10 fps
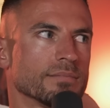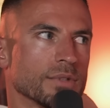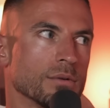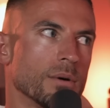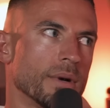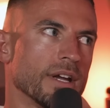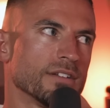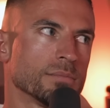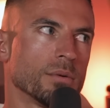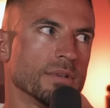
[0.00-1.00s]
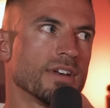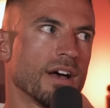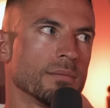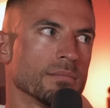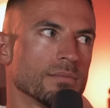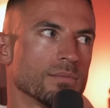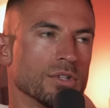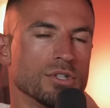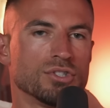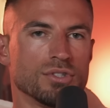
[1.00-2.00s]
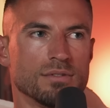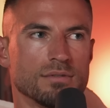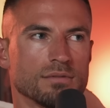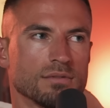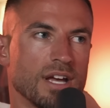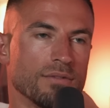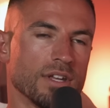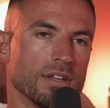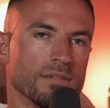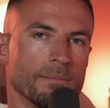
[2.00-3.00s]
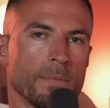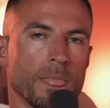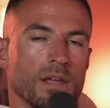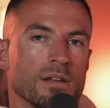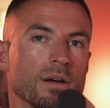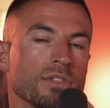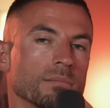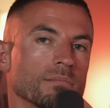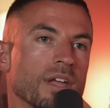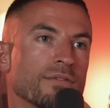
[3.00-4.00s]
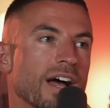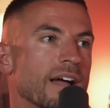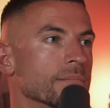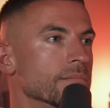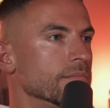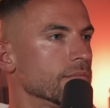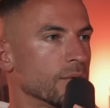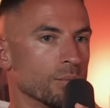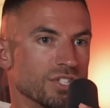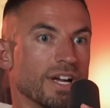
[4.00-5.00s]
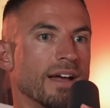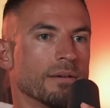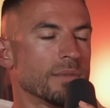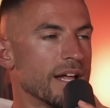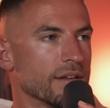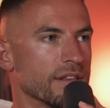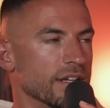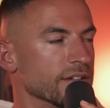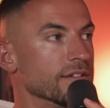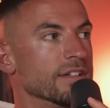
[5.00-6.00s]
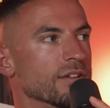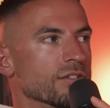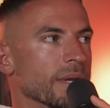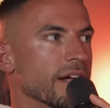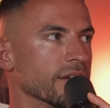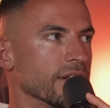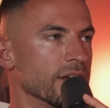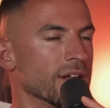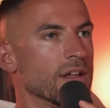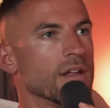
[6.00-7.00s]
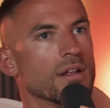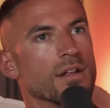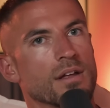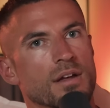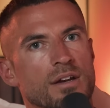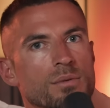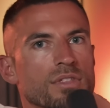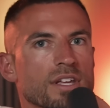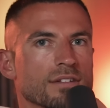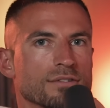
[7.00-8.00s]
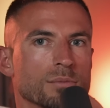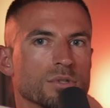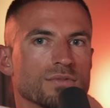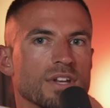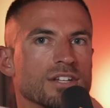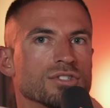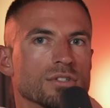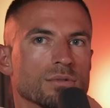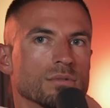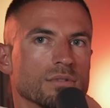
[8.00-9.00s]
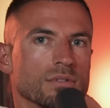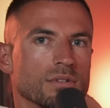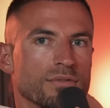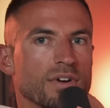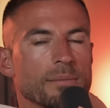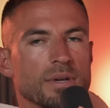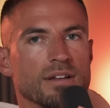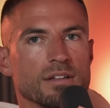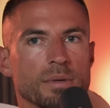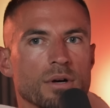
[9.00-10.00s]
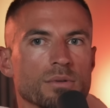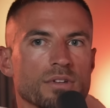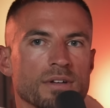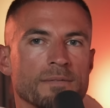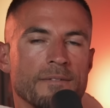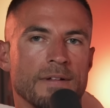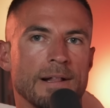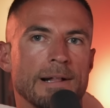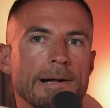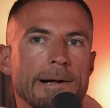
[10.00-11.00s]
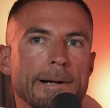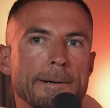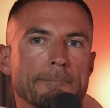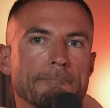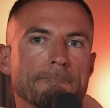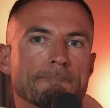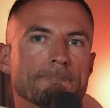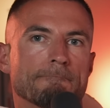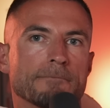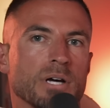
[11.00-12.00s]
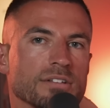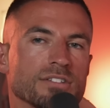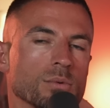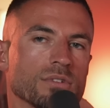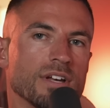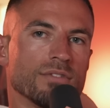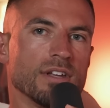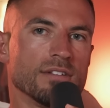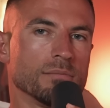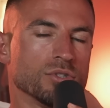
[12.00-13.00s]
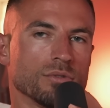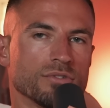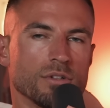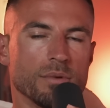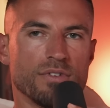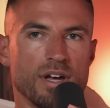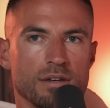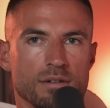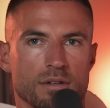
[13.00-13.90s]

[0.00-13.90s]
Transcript: come on, Mike, it's probably time that you should have a kid. I think if I am, which I am, healthy and continue to be healthy, I don't think it's so much of an issue if I am getting a little bit older. And I still want to have kids, I'm sure it'll still be fine.